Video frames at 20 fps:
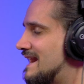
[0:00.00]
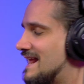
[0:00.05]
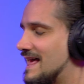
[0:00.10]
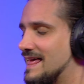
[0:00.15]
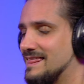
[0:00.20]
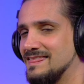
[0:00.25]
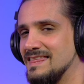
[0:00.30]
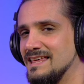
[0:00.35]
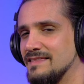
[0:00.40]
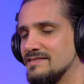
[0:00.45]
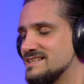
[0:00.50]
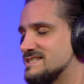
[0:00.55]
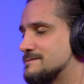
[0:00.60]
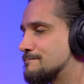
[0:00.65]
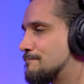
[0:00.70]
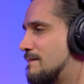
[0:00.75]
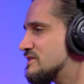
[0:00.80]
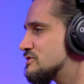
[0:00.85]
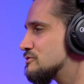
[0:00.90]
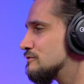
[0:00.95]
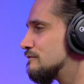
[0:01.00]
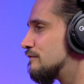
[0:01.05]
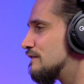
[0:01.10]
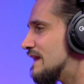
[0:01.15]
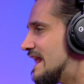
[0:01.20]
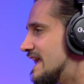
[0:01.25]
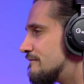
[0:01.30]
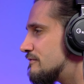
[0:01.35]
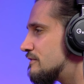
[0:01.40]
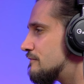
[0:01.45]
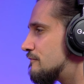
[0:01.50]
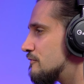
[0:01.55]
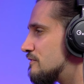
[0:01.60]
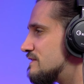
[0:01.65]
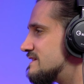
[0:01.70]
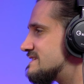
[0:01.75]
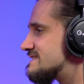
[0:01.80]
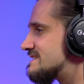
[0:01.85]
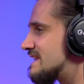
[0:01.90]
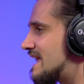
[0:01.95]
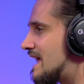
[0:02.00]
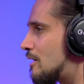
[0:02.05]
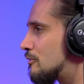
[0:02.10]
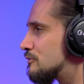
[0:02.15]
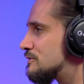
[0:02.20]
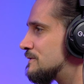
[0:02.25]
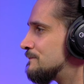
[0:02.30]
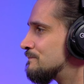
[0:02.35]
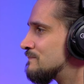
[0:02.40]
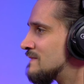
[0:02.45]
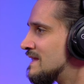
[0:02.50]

I think the special flavor for this sound